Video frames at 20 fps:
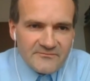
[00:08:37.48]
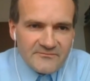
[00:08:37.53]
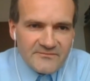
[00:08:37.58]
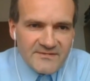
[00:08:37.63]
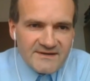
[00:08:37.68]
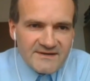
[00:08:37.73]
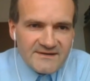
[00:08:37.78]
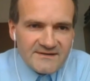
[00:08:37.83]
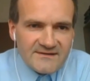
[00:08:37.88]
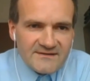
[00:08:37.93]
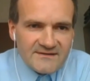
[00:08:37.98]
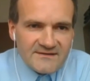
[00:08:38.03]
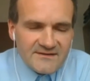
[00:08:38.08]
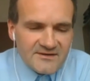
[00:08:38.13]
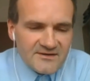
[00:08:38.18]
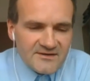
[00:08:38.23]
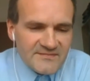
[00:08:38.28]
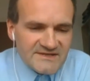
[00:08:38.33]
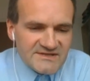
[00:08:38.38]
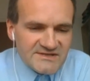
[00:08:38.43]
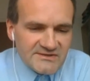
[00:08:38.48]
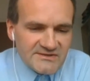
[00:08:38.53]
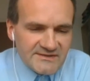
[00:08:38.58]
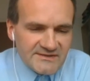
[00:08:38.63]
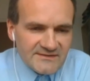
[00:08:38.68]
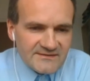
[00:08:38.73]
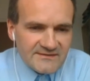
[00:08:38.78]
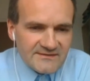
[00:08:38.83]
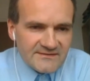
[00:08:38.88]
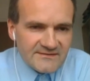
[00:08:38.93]
when
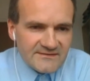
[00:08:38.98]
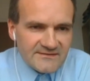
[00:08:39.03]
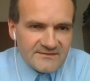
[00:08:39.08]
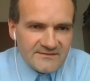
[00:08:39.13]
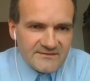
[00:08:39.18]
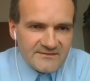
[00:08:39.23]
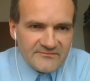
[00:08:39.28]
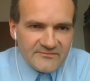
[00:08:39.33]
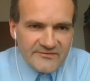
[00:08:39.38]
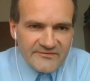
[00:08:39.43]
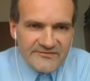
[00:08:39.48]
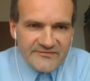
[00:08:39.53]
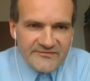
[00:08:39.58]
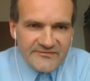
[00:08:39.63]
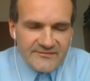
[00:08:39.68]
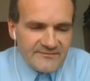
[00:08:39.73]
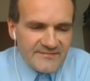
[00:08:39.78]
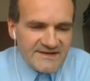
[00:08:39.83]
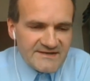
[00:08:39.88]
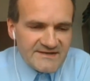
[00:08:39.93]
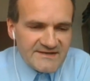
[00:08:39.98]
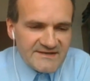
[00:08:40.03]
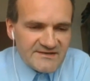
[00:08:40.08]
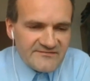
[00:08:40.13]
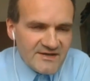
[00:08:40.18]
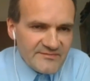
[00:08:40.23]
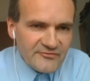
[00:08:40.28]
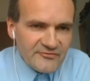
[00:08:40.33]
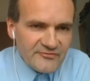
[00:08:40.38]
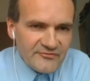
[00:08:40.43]
material was made
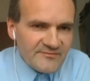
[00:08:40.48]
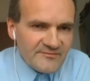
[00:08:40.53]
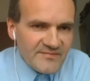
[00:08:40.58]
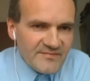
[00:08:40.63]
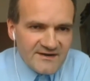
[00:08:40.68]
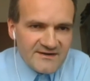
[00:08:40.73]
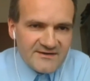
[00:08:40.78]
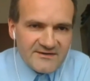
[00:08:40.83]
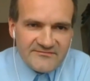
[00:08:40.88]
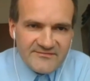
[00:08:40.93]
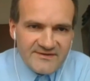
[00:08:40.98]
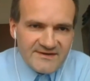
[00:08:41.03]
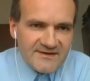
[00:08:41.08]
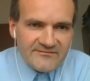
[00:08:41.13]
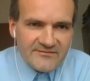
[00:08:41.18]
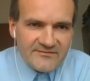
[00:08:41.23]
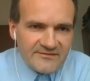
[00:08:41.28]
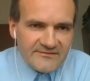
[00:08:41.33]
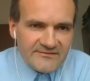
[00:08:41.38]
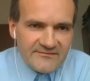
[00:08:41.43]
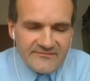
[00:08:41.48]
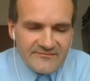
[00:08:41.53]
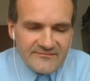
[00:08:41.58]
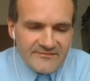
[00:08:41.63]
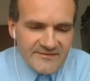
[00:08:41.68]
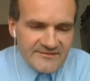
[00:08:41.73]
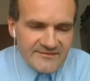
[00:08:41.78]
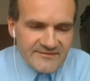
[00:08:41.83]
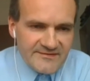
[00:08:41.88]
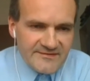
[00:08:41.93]
available to the market whenever
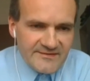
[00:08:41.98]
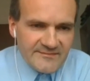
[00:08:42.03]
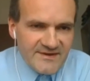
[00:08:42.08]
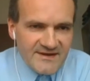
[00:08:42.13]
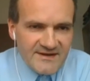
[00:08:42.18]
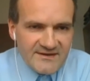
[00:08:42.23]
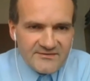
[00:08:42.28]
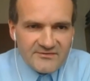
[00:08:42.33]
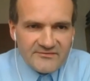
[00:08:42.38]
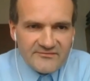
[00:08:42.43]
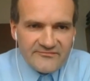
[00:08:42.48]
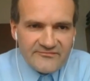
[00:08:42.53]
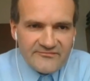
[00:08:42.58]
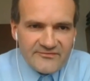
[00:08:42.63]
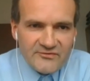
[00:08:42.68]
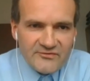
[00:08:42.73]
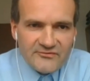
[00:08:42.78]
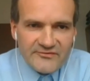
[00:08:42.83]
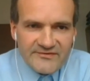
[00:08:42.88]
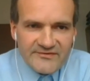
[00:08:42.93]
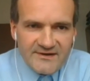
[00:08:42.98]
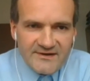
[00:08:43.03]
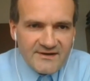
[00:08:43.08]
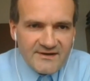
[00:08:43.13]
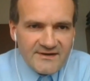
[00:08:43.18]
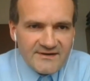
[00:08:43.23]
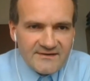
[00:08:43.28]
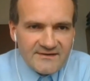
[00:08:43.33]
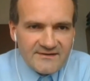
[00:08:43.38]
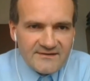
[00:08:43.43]
some kind of news
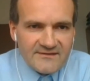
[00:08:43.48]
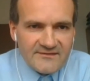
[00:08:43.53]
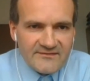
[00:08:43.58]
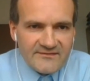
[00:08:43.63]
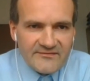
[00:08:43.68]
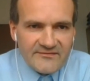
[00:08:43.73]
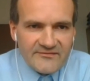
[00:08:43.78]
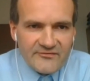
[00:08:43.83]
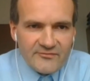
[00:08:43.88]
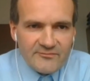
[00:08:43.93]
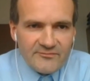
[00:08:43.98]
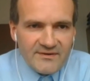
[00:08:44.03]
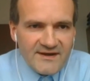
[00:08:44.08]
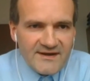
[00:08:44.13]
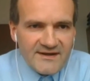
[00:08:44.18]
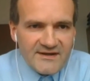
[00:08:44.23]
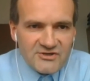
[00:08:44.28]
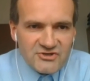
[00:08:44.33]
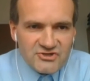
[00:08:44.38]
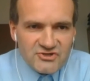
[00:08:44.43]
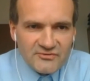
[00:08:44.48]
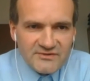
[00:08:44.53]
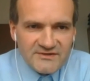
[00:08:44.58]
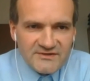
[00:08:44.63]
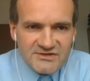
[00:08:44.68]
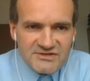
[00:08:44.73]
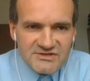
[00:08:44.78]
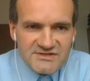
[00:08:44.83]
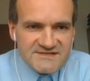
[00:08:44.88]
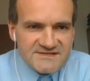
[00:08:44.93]
regarding supply
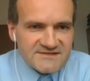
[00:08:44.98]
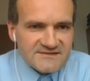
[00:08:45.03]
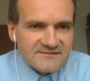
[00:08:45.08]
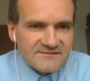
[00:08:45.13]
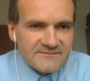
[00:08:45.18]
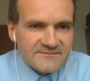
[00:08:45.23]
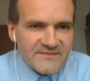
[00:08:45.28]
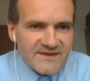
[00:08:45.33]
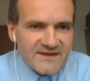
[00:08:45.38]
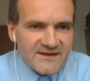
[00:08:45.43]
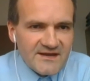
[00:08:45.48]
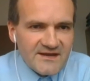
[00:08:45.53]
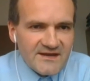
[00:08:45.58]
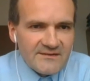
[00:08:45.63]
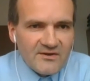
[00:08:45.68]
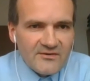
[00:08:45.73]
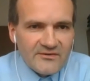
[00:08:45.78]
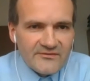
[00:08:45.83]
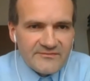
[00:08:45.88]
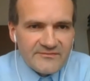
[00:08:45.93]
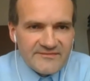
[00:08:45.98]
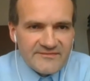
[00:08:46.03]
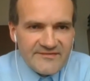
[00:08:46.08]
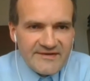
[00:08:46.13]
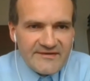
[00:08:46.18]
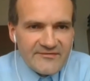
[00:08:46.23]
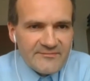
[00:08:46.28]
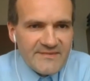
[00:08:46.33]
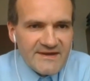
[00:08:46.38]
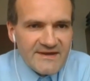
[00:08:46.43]
shortages came out.
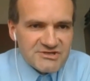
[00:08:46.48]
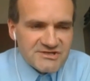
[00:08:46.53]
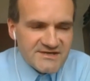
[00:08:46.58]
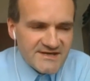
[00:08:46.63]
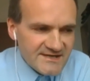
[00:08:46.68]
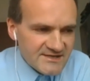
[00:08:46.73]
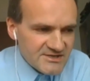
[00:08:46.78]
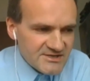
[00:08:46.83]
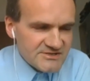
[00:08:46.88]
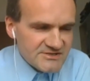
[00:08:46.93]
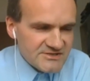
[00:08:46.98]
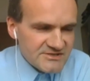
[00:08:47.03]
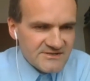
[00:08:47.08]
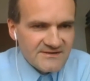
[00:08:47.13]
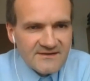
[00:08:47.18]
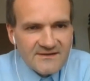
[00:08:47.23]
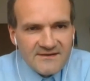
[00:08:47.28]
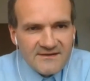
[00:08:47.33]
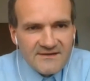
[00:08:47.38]
Things may change